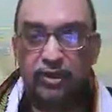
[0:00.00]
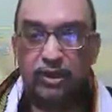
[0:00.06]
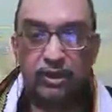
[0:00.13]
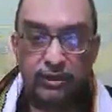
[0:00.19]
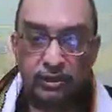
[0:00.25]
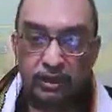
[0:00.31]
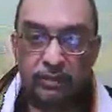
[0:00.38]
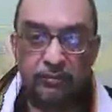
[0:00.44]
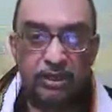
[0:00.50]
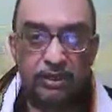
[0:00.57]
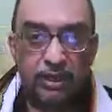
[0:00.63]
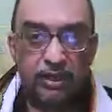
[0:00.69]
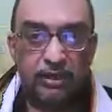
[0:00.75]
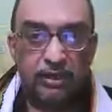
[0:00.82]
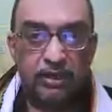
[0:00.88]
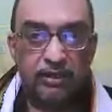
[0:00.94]
Islamic
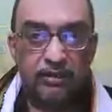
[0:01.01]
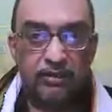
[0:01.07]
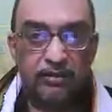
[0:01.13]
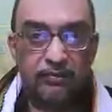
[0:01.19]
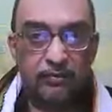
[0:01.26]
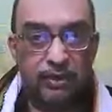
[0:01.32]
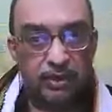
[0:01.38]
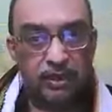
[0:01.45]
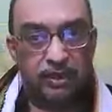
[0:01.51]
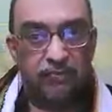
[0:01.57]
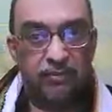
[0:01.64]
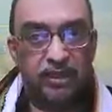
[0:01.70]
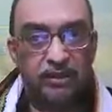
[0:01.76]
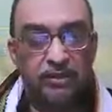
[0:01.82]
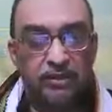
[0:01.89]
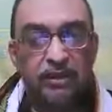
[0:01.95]
calendar, for that
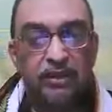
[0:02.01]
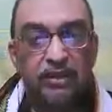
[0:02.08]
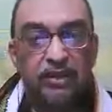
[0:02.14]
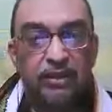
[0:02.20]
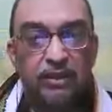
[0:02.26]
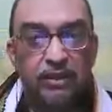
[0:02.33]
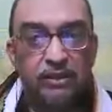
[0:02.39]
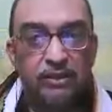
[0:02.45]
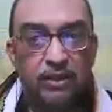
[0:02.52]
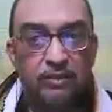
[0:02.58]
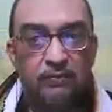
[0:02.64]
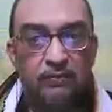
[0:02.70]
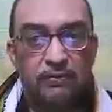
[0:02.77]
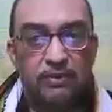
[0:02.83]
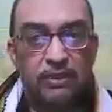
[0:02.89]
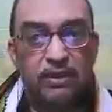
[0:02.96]
matter, is of
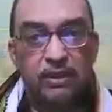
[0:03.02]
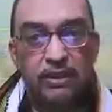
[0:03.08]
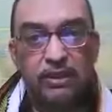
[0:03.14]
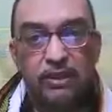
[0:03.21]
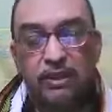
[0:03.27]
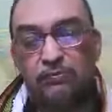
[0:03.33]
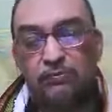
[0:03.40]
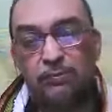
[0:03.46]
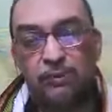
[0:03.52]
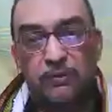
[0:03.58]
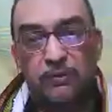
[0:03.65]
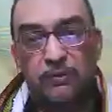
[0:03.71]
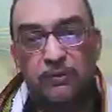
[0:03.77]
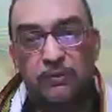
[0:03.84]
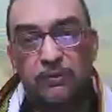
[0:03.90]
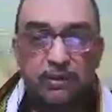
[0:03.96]

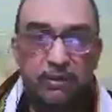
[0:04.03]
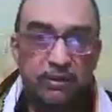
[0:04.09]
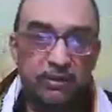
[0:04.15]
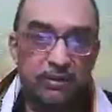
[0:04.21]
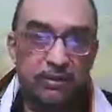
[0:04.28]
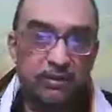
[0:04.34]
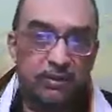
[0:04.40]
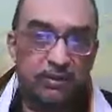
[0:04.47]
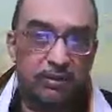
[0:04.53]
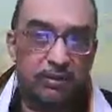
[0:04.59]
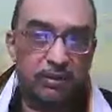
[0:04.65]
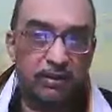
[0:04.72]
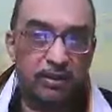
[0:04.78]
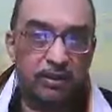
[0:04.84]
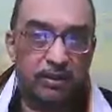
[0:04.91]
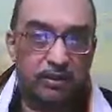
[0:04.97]
354
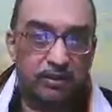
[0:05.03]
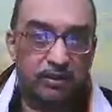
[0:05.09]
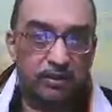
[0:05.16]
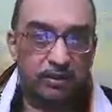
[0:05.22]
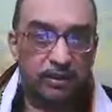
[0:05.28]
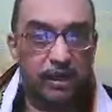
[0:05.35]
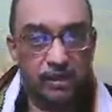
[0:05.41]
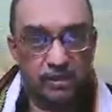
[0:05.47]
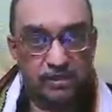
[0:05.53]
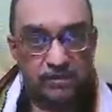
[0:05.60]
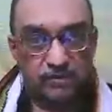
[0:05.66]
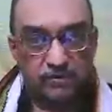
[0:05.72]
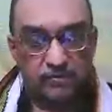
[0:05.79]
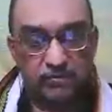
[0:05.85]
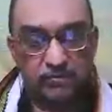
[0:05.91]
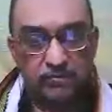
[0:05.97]
days.
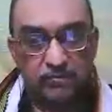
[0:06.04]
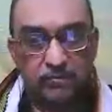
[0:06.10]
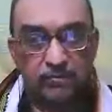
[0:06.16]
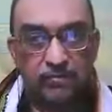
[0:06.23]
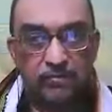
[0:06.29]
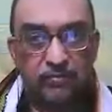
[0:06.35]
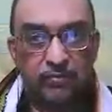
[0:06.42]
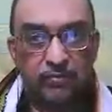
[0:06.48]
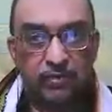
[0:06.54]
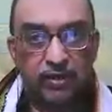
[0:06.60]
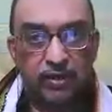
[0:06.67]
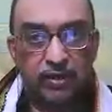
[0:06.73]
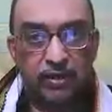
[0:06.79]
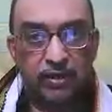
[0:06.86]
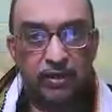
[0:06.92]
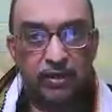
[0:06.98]

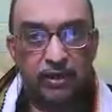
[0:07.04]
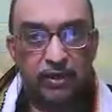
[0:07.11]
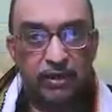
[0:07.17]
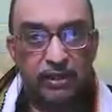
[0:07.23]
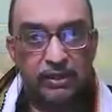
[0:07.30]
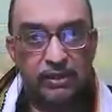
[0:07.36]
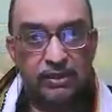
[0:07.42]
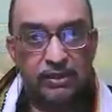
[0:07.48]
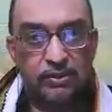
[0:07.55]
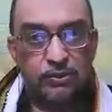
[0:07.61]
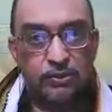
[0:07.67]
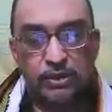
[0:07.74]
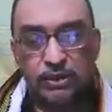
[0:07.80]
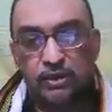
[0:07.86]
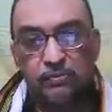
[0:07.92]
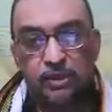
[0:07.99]
It is
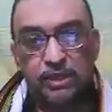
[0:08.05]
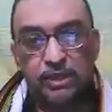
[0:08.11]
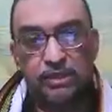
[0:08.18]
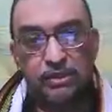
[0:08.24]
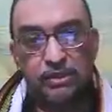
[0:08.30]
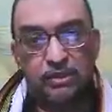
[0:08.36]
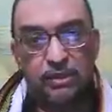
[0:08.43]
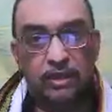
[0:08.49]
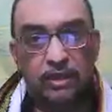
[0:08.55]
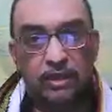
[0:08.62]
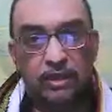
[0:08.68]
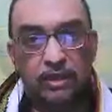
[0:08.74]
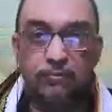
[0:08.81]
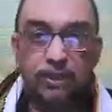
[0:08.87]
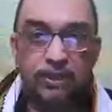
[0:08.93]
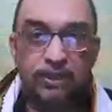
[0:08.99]
totally based on the
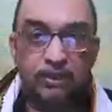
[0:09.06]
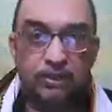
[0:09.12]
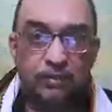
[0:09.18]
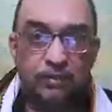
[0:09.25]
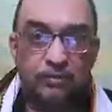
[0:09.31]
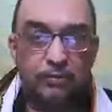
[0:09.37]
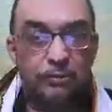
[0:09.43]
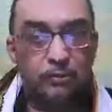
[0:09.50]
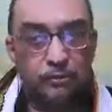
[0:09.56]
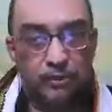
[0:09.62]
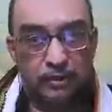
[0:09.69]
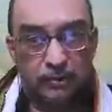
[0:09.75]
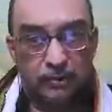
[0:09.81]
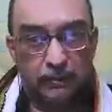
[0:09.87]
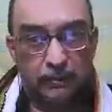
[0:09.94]
movement of the moon.